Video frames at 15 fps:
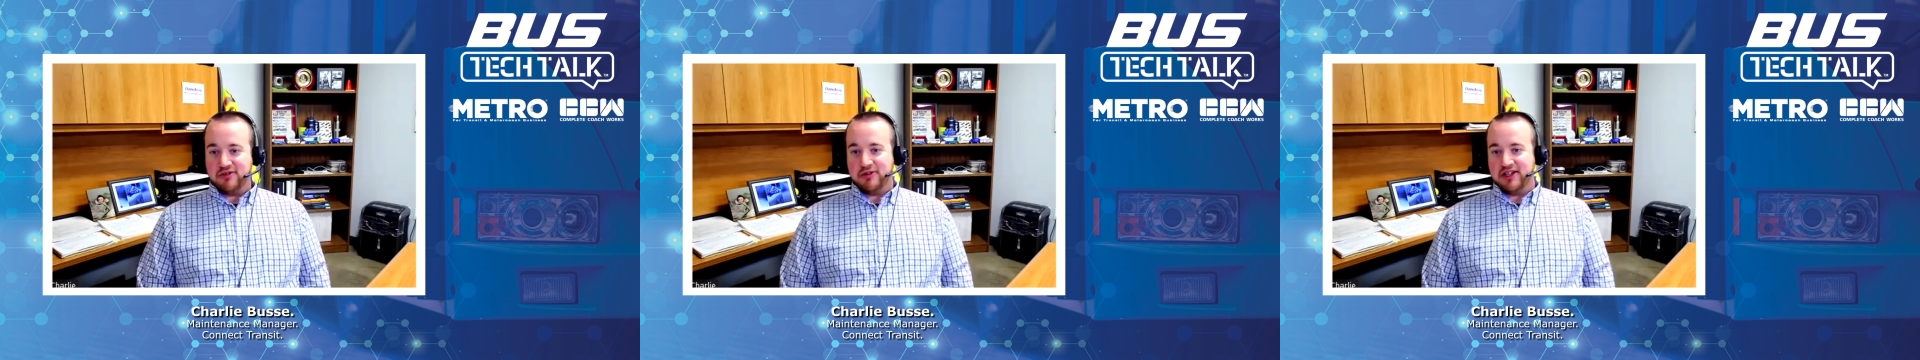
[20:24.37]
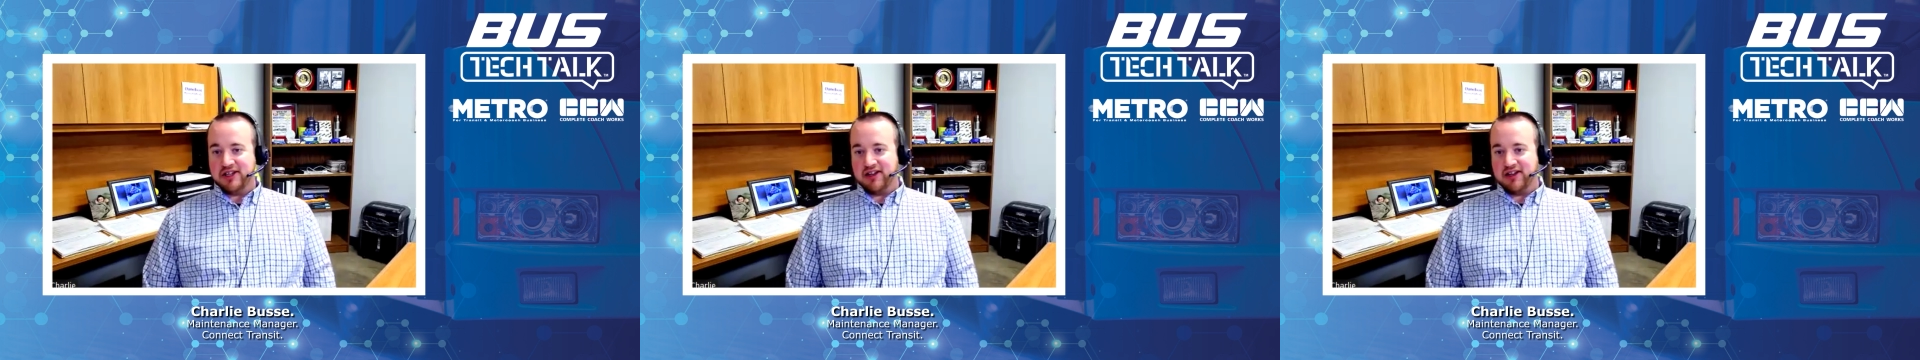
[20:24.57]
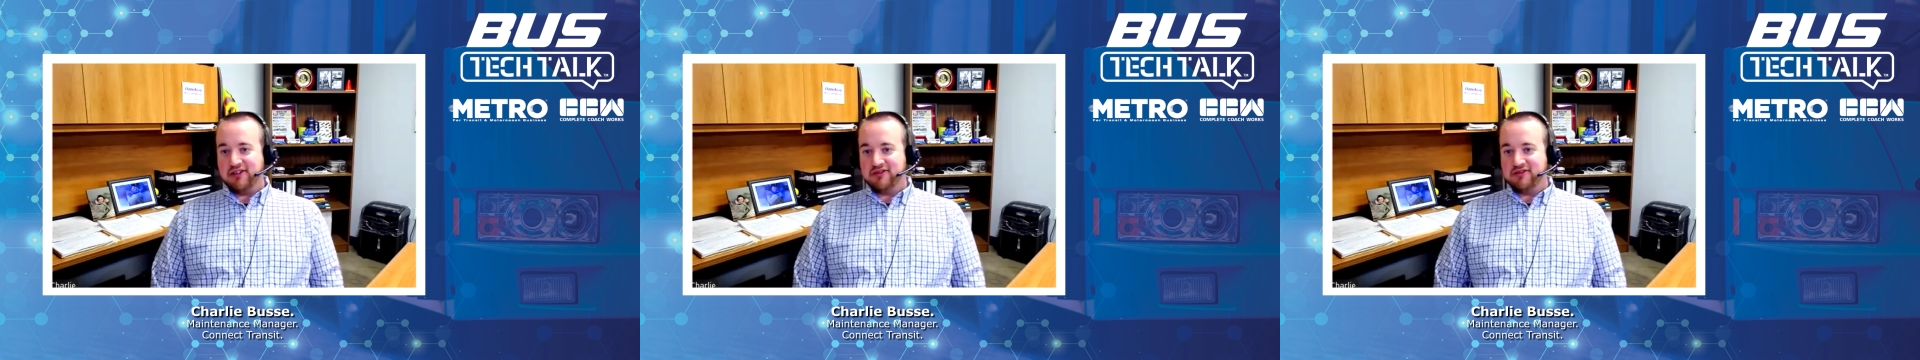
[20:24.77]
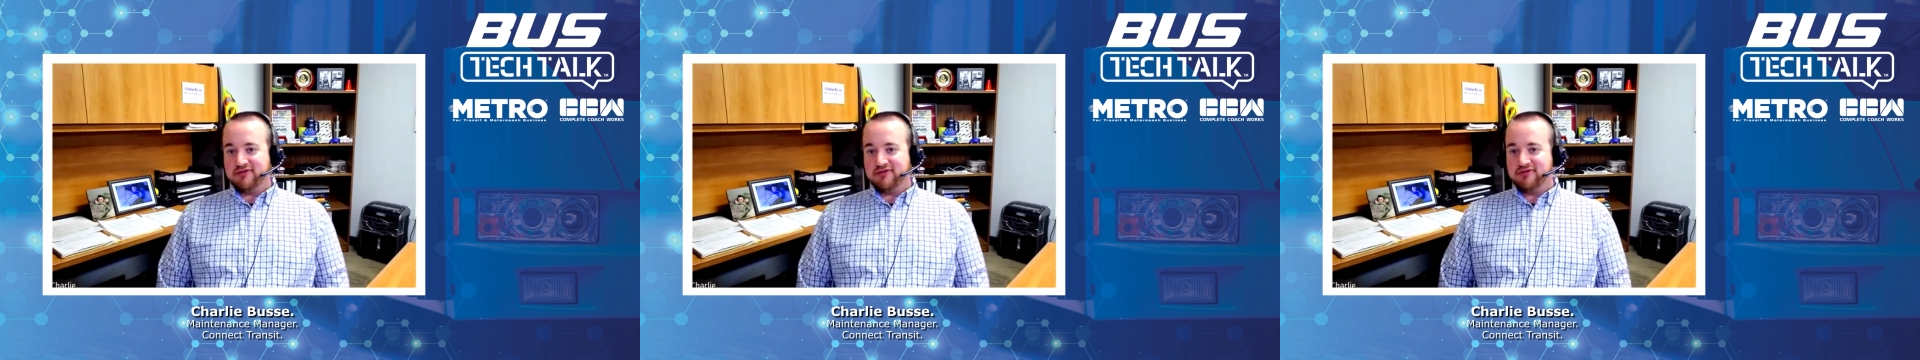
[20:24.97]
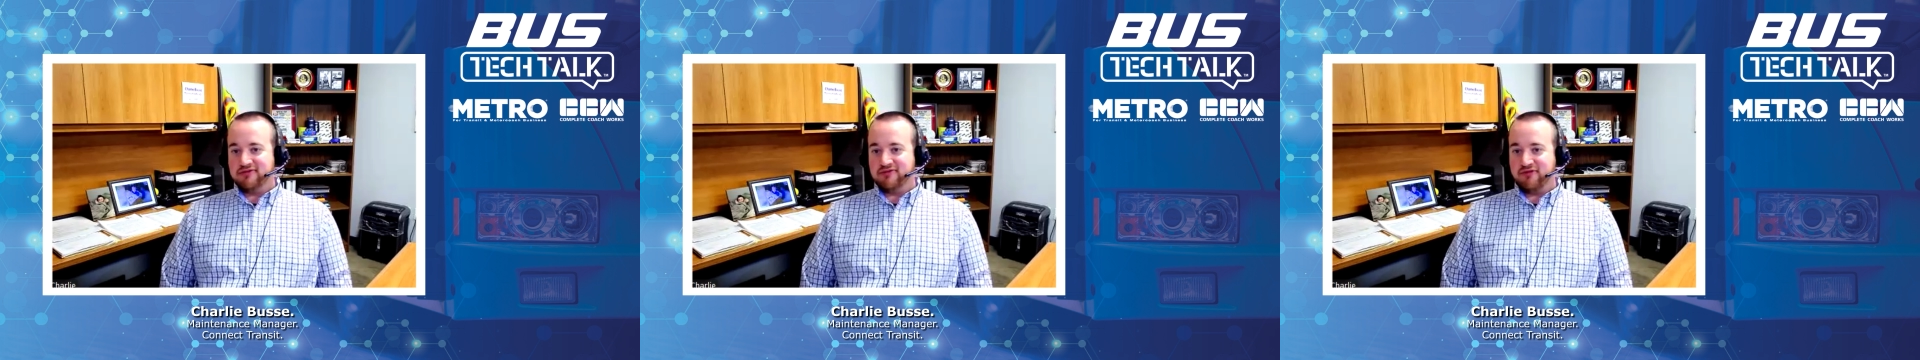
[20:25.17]
We can't
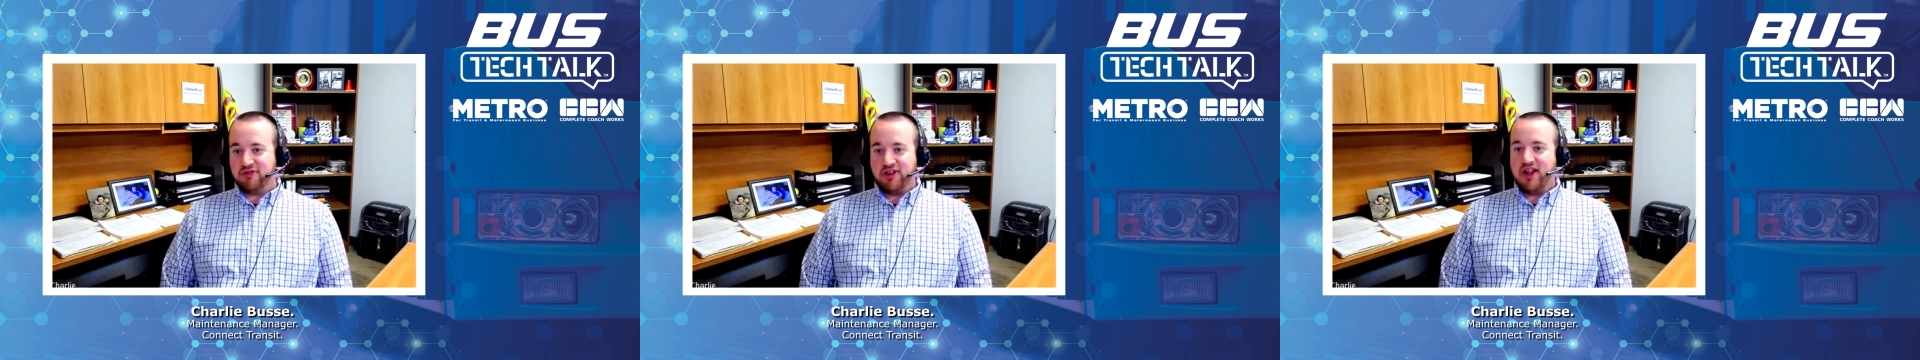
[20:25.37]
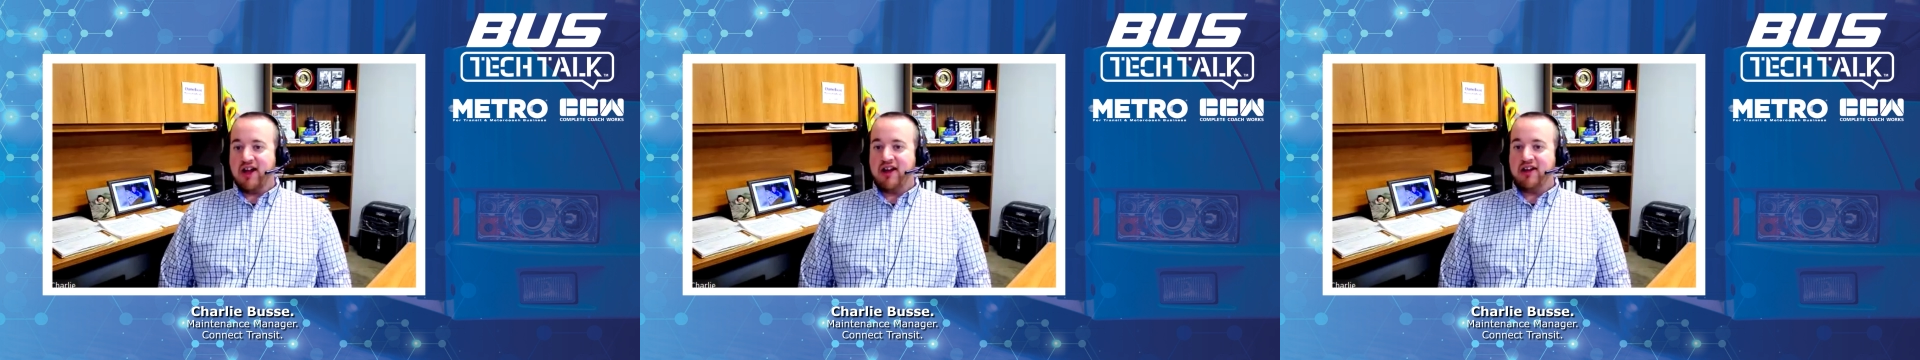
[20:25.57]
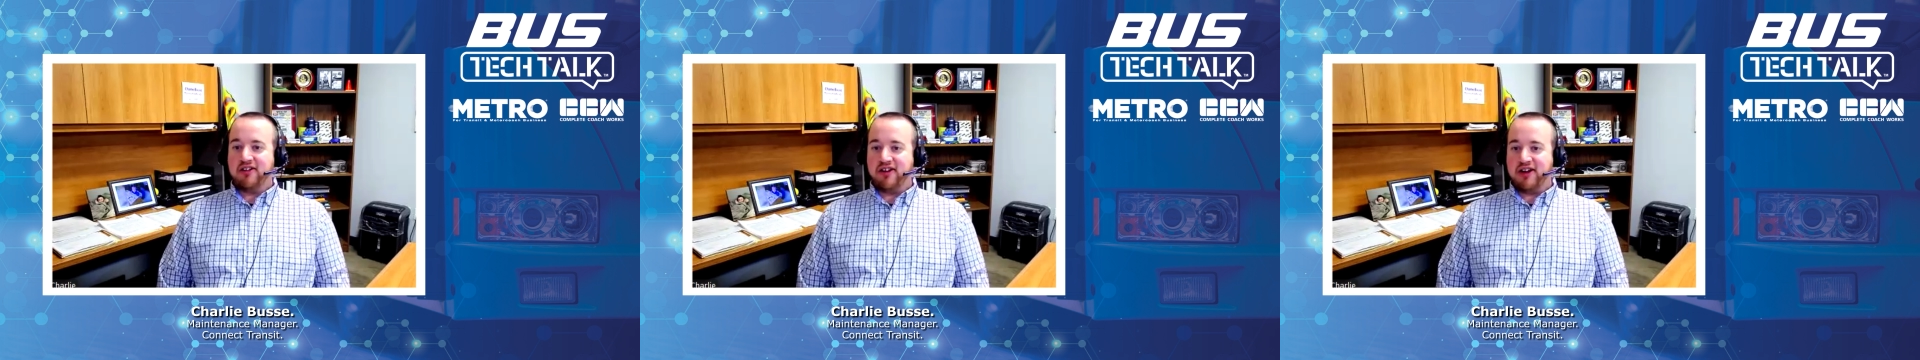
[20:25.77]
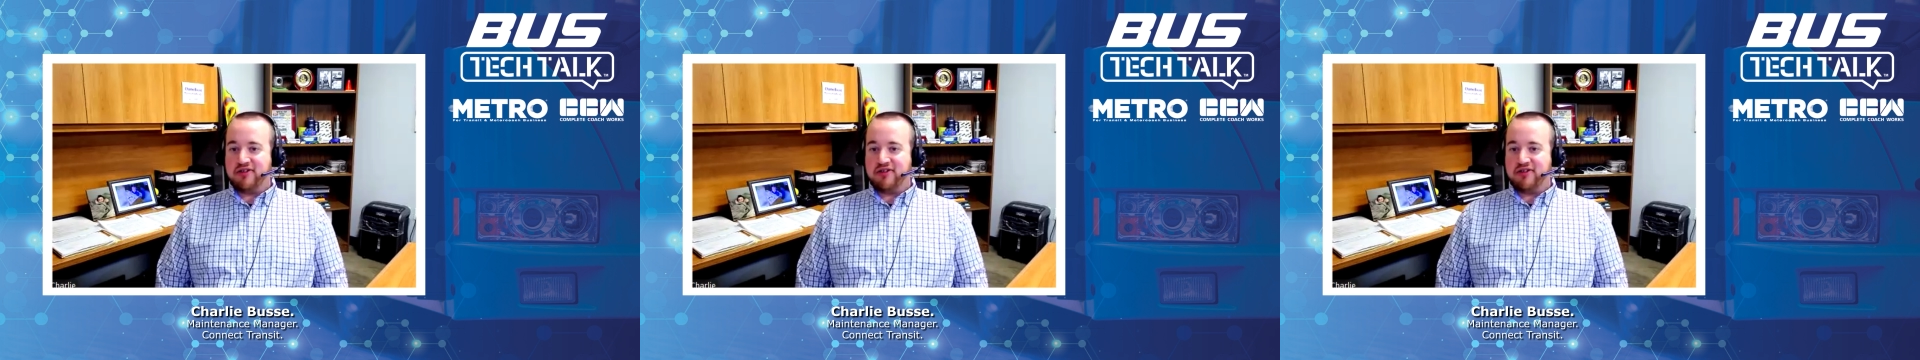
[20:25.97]
rely on